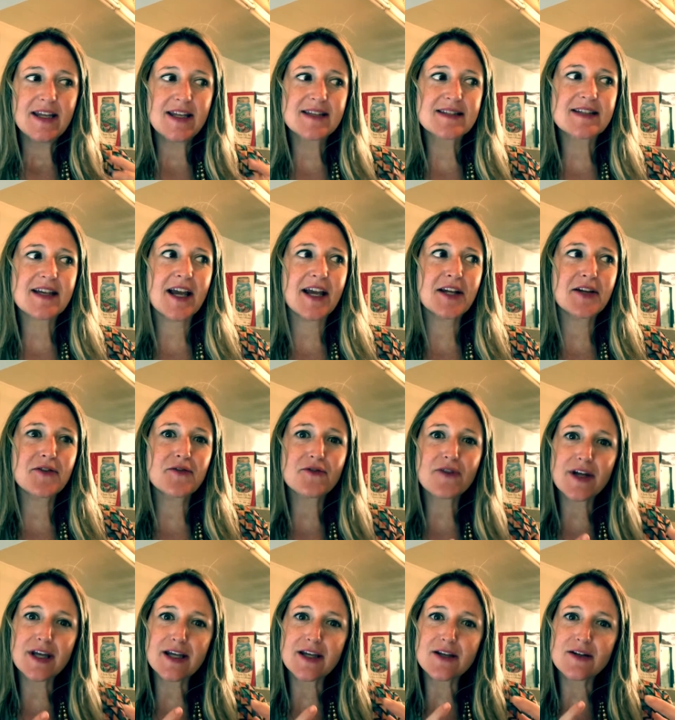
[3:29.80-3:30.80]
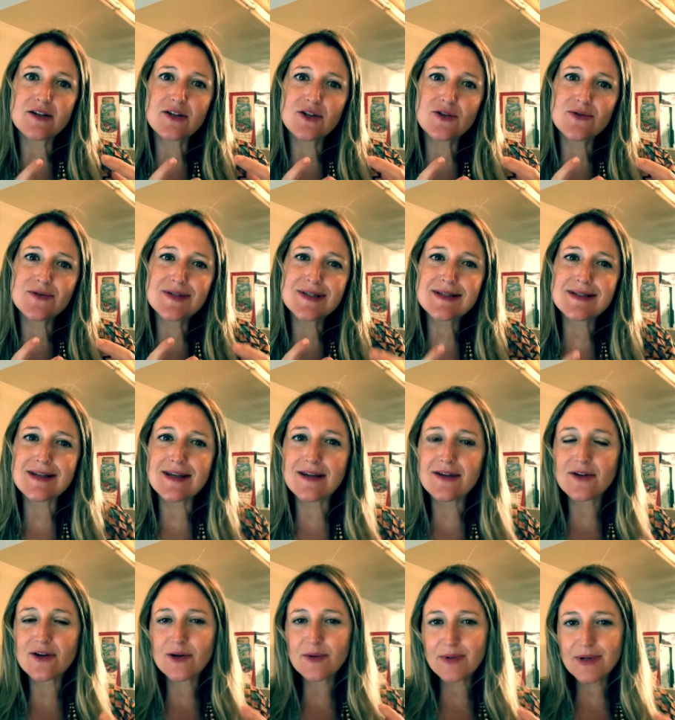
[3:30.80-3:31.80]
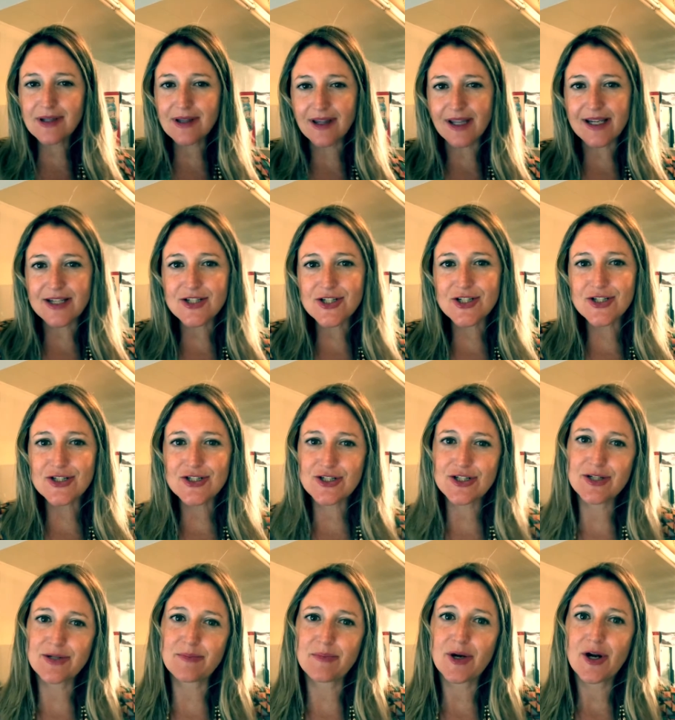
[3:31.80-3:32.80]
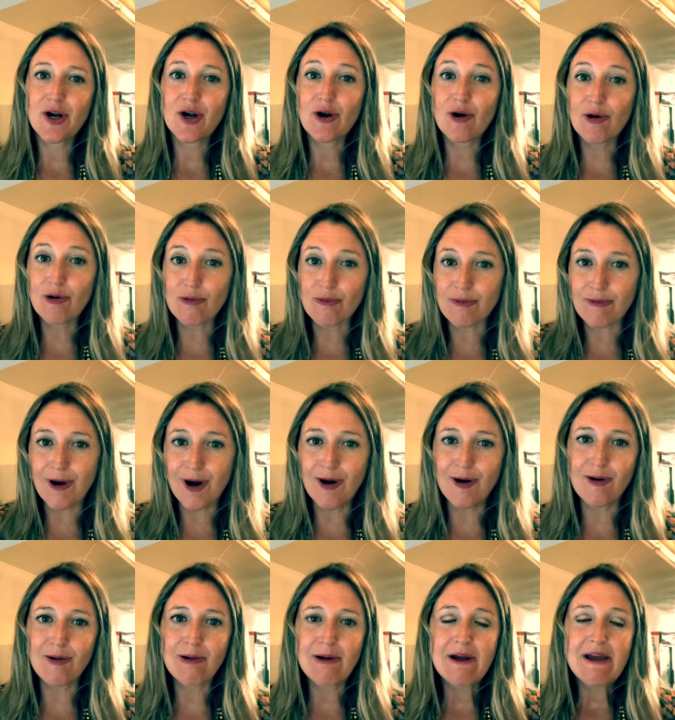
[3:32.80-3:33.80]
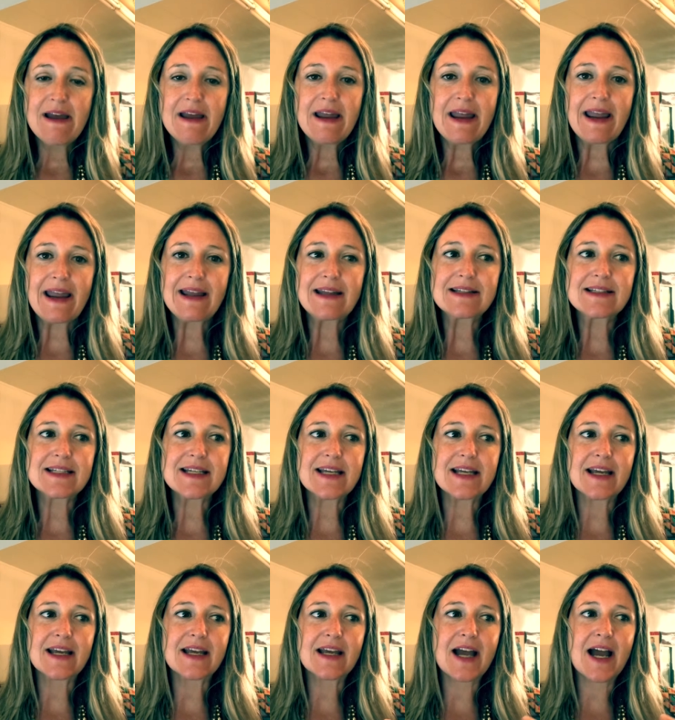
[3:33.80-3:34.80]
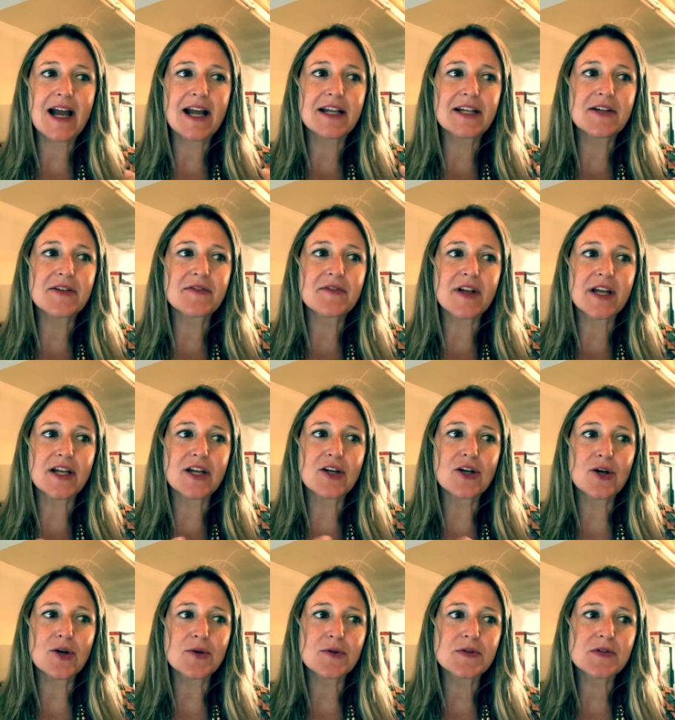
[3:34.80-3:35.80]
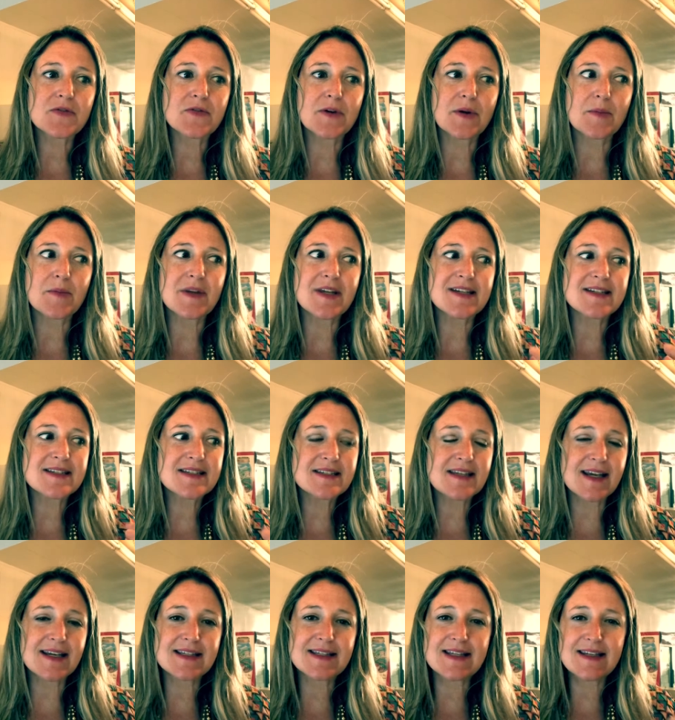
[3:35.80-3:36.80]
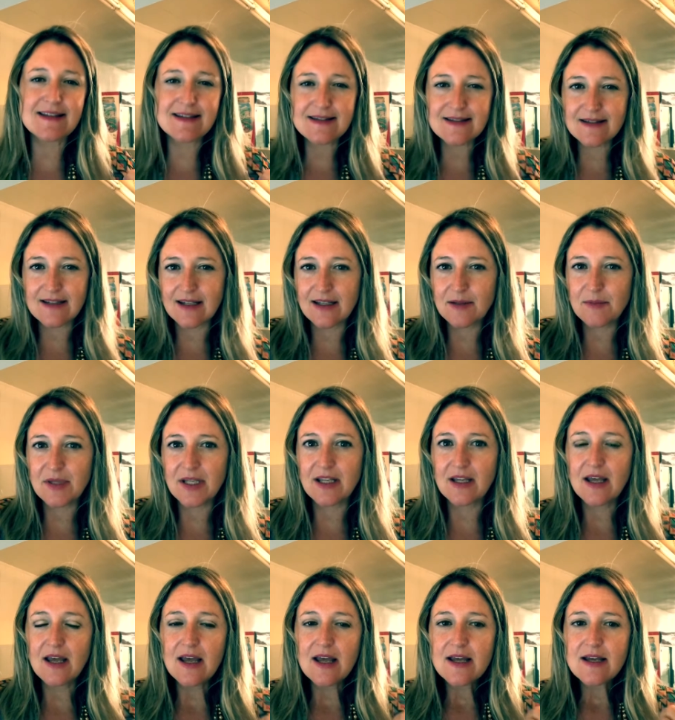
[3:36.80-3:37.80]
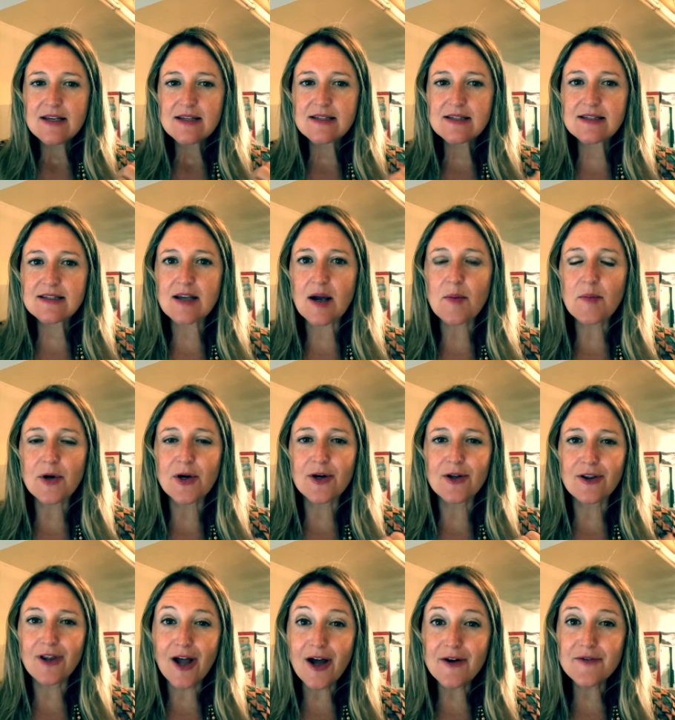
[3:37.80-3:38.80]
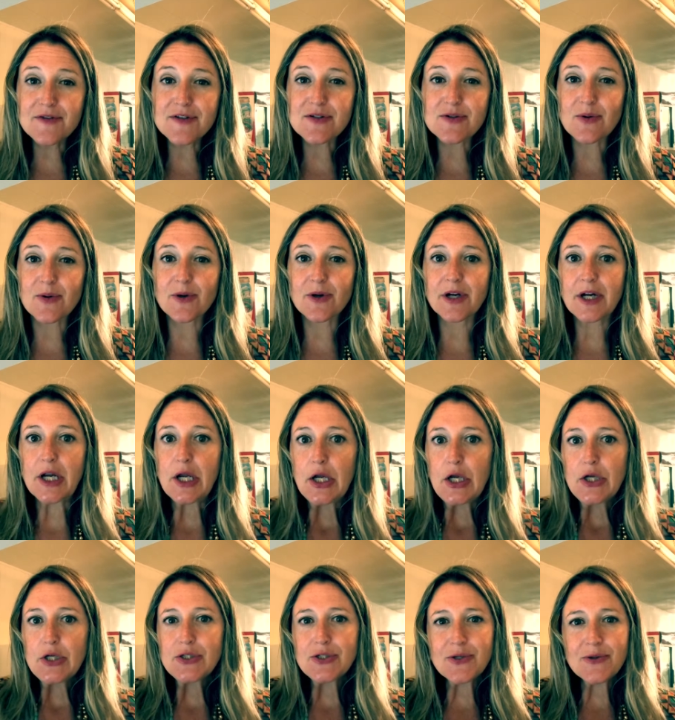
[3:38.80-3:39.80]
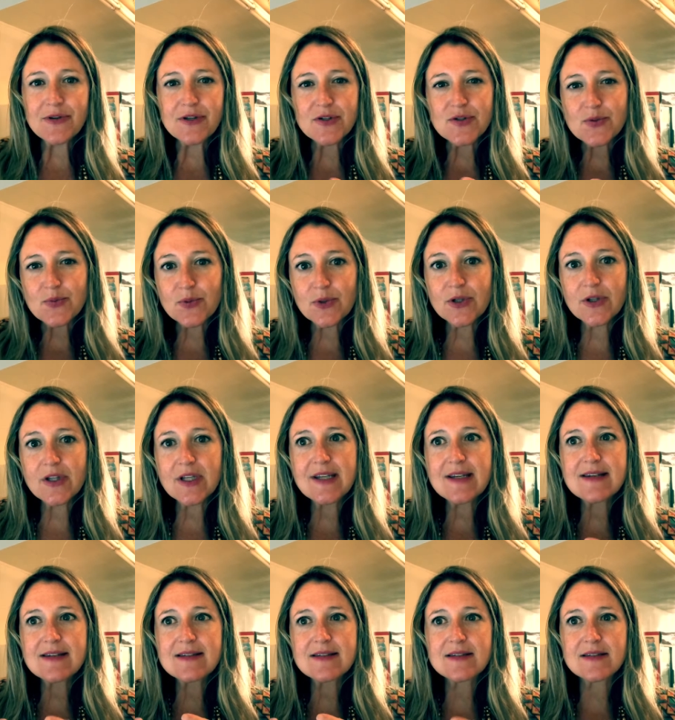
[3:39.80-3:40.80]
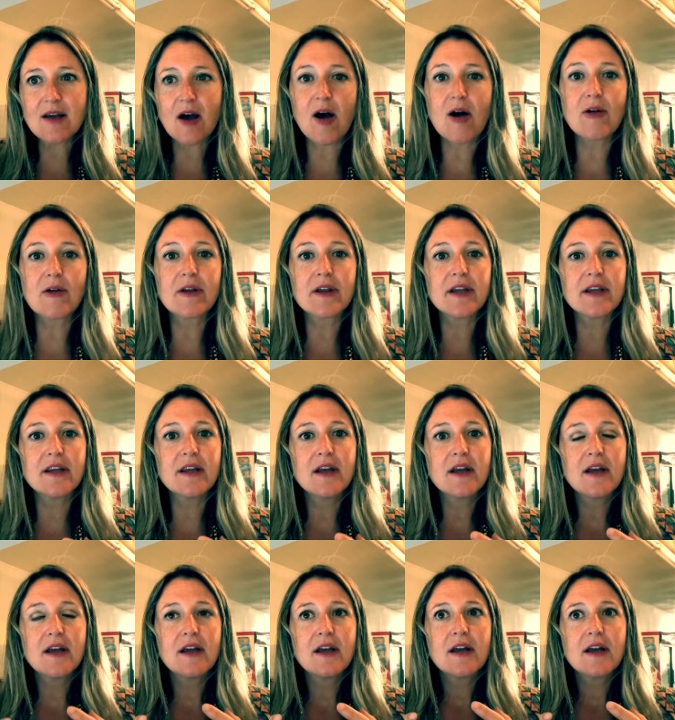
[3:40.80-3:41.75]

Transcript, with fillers: It's kind of like you see their relationship grow and it kind of like goes from this sexy, steamy summer love story to this really solid,